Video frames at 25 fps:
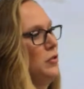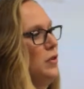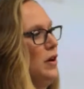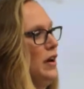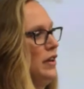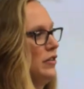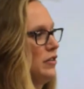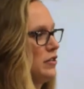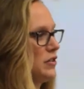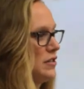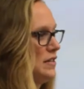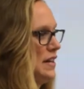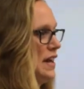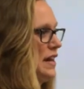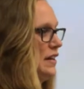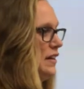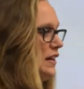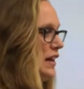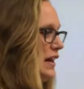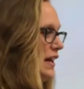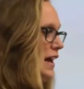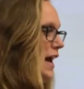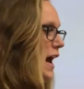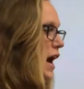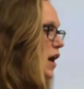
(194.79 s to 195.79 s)

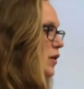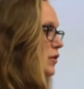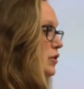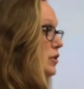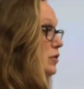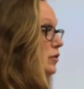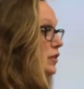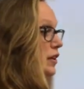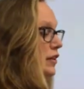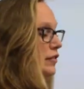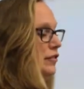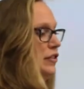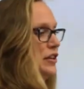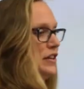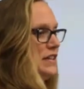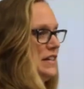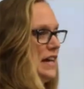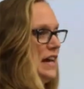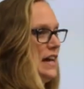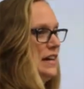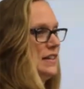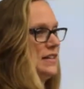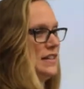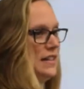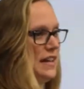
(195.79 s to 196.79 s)
understanding how you live your
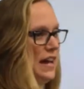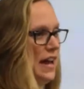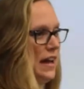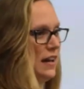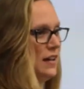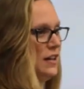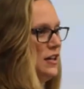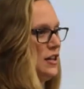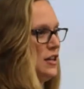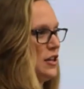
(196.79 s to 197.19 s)
day to day.